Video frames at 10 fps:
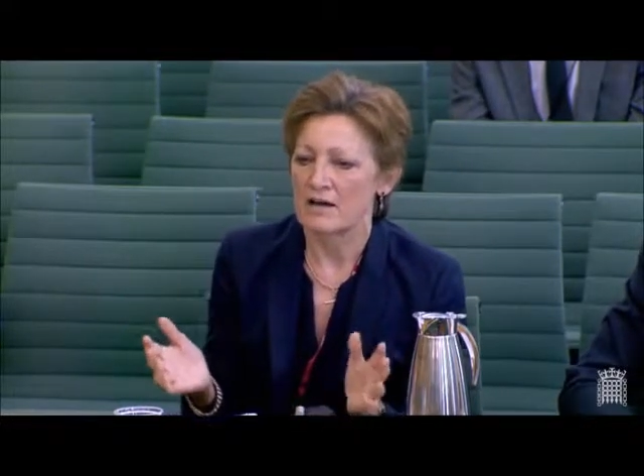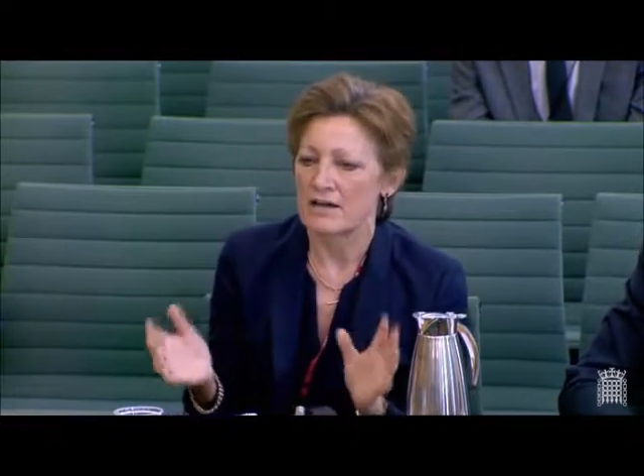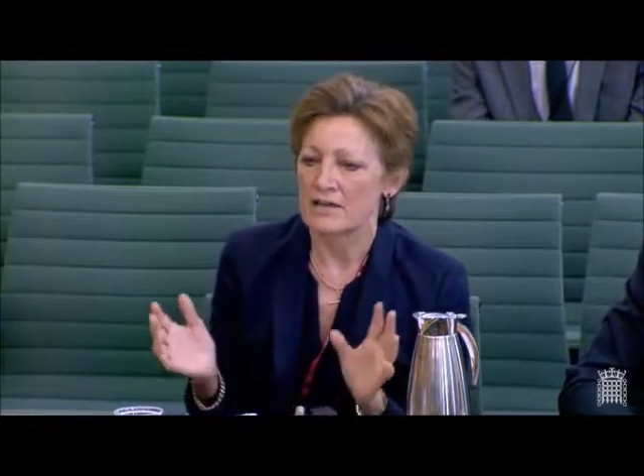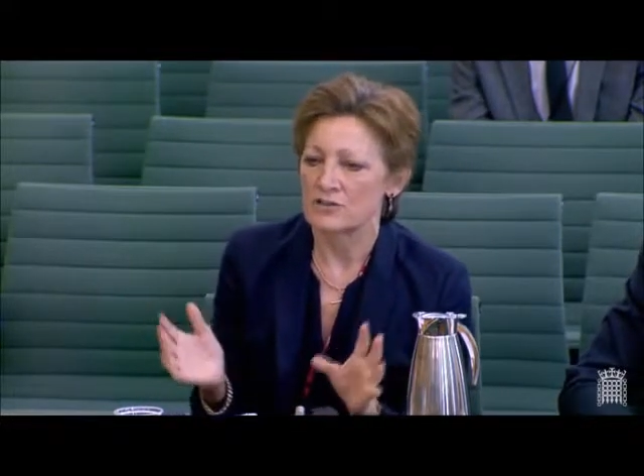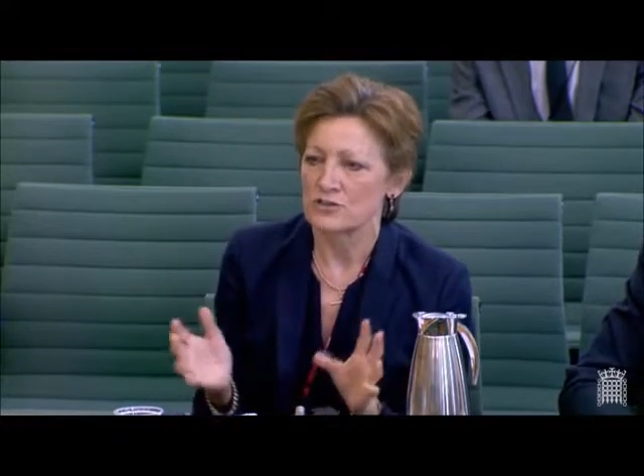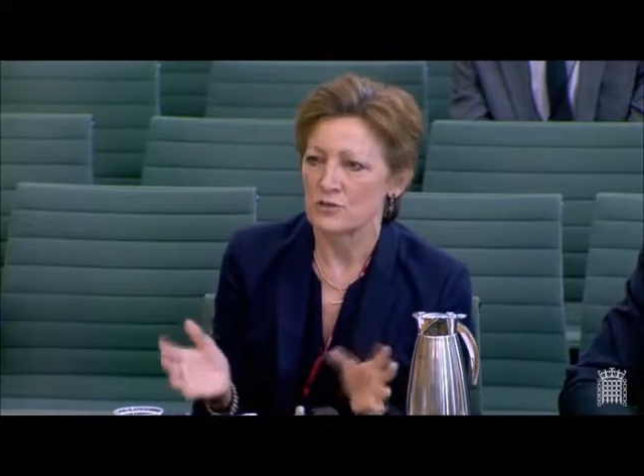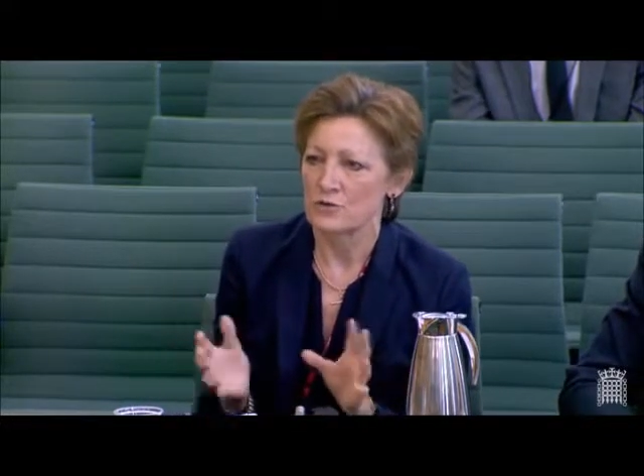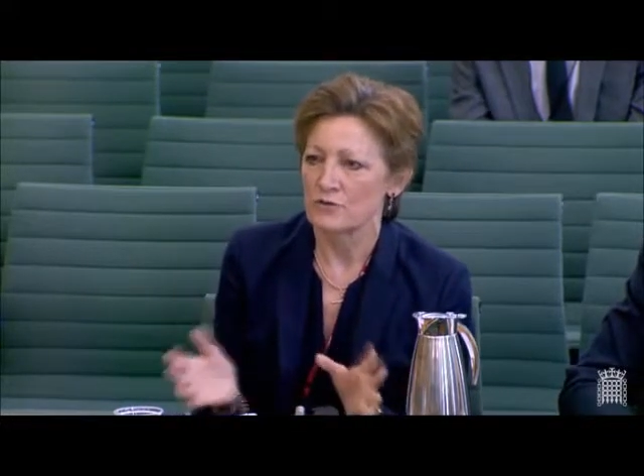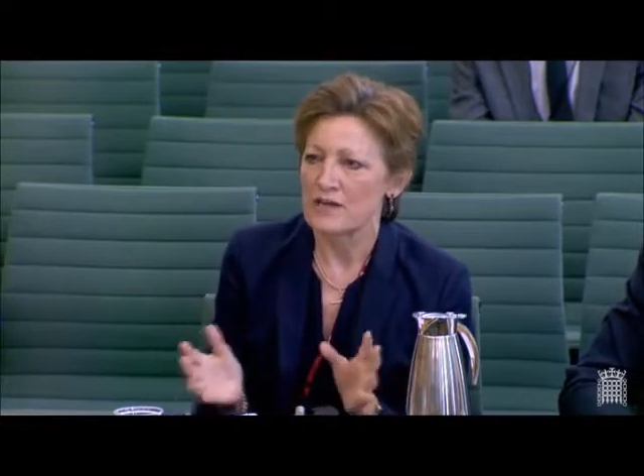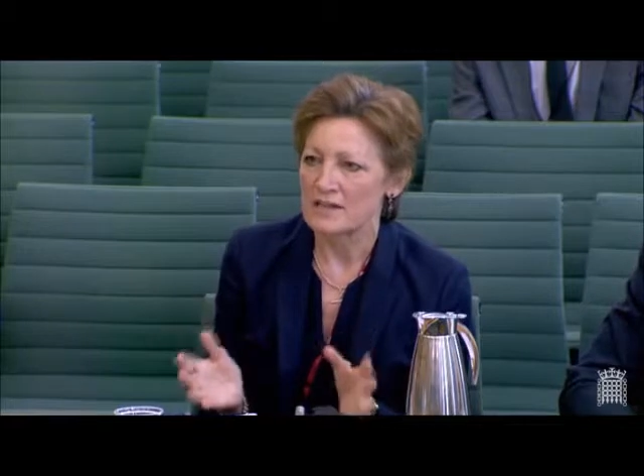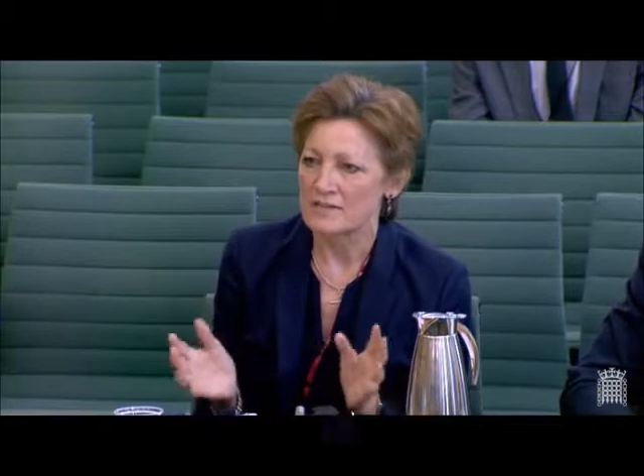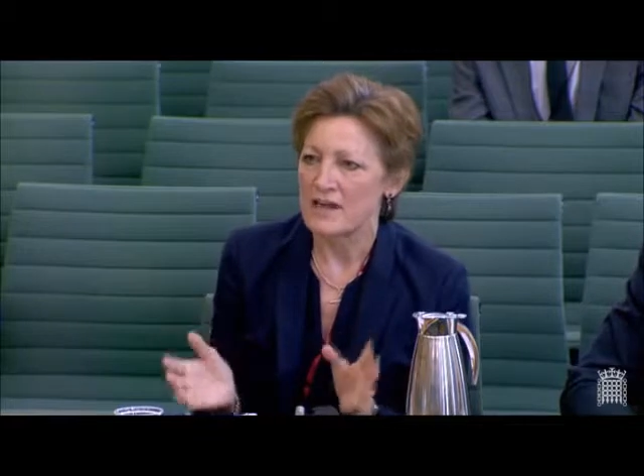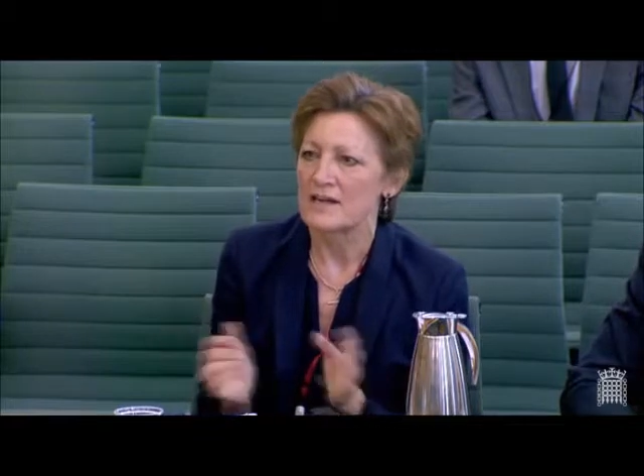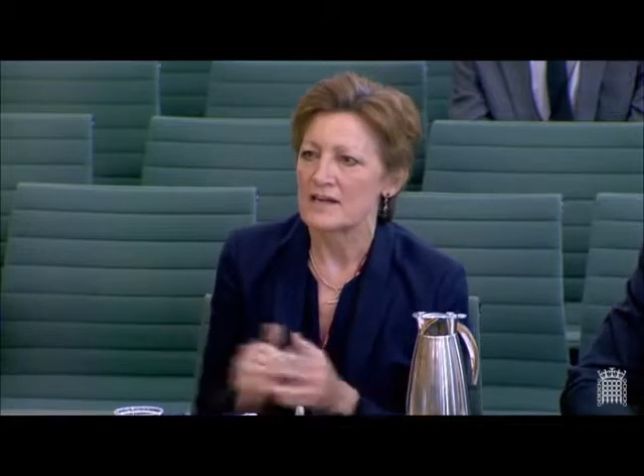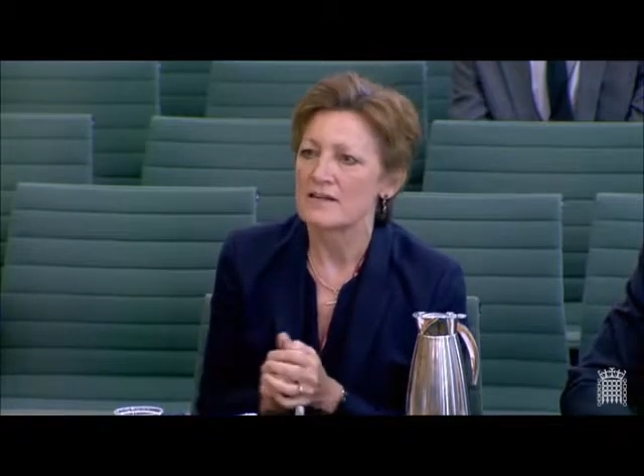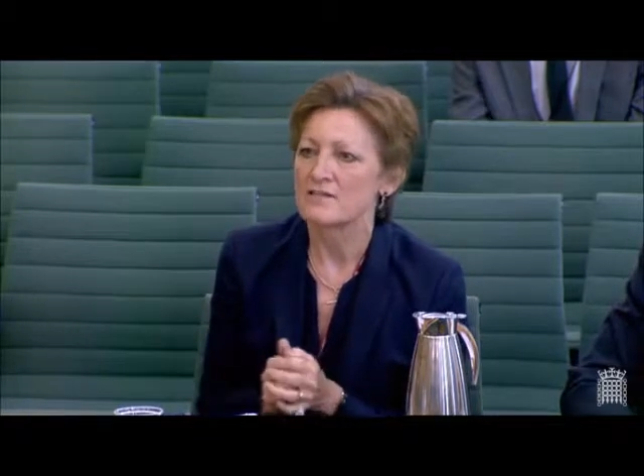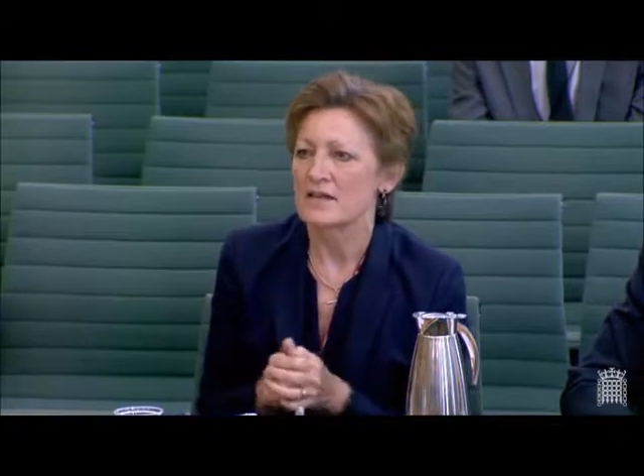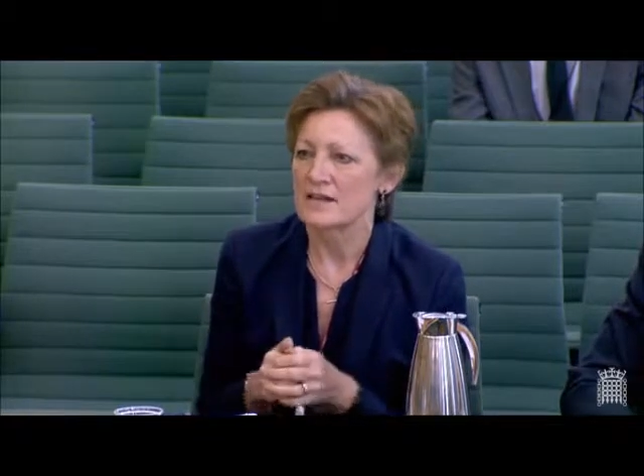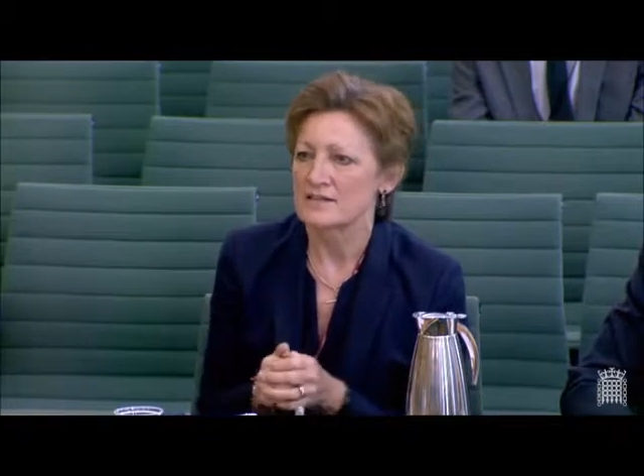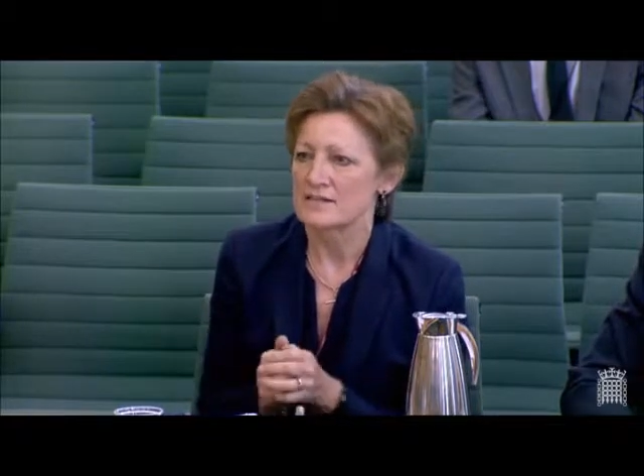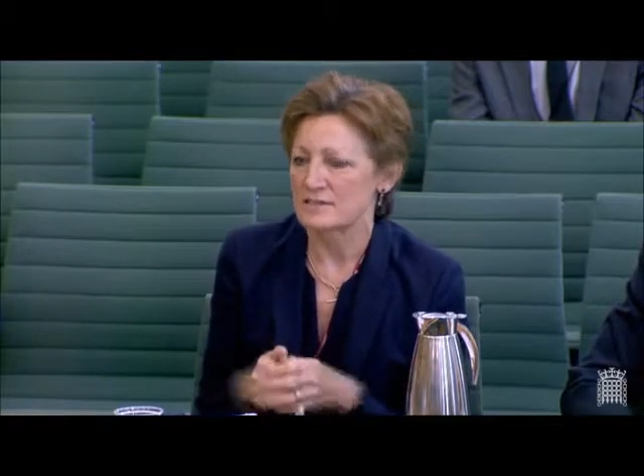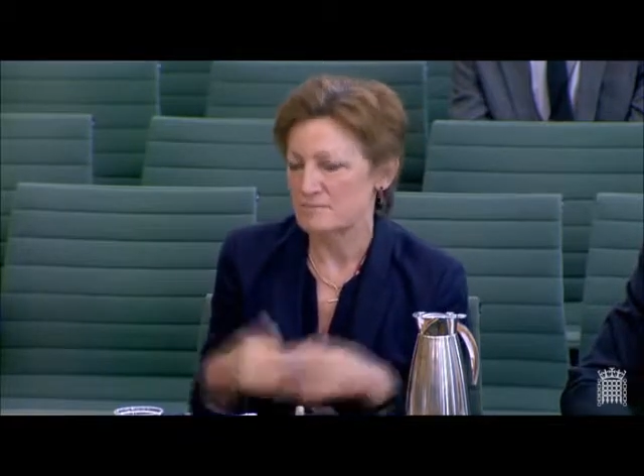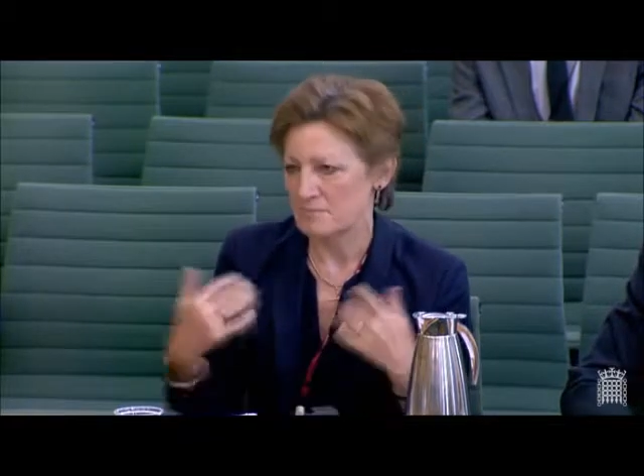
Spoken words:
ensuring then that